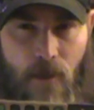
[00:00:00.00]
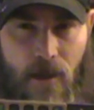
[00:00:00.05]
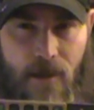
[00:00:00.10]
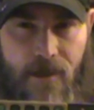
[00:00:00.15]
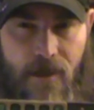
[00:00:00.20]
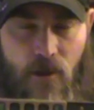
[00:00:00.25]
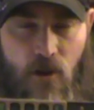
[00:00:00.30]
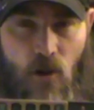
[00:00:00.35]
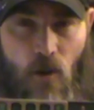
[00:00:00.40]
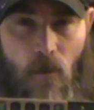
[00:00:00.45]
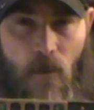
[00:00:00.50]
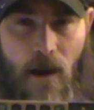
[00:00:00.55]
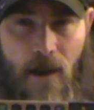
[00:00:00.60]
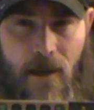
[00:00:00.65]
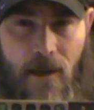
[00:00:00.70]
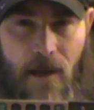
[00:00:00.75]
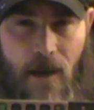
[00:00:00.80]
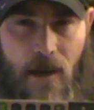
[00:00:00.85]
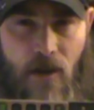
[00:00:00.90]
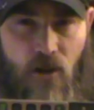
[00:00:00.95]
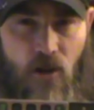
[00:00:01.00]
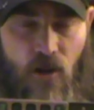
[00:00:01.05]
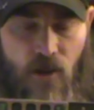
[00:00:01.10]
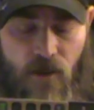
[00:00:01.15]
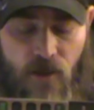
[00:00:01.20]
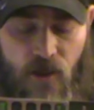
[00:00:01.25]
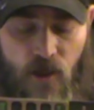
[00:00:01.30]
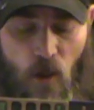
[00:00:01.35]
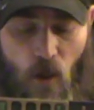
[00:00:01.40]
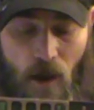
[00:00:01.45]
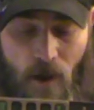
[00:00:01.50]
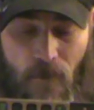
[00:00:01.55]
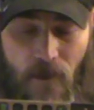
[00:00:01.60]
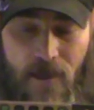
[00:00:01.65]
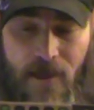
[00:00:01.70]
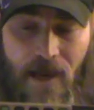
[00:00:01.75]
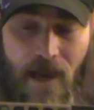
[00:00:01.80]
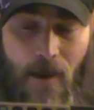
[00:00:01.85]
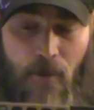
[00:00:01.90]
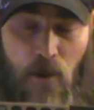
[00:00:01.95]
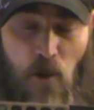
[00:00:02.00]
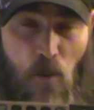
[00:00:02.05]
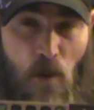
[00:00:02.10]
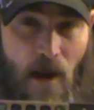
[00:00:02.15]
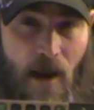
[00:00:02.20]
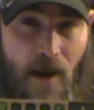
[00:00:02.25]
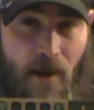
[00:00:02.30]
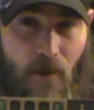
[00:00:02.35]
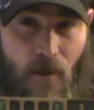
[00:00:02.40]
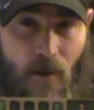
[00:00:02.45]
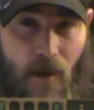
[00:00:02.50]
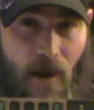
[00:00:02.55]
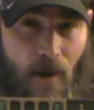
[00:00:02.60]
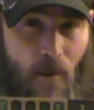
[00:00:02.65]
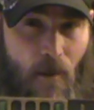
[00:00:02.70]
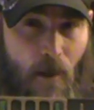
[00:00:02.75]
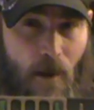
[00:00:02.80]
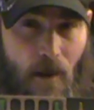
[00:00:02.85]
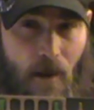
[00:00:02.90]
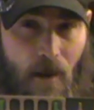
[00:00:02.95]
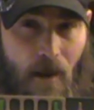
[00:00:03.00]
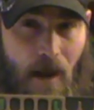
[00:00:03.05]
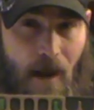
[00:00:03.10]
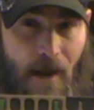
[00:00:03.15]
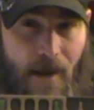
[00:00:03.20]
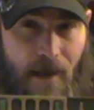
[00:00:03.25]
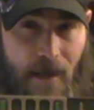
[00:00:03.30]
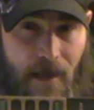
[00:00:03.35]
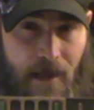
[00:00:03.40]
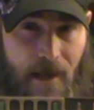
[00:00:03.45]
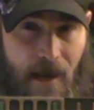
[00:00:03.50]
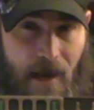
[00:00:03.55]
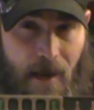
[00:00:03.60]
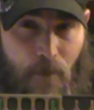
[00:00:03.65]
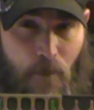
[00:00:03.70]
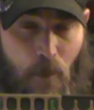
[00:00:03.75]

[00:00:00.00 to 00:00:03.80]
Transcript: This is your radiation, so every time you enter an area on the game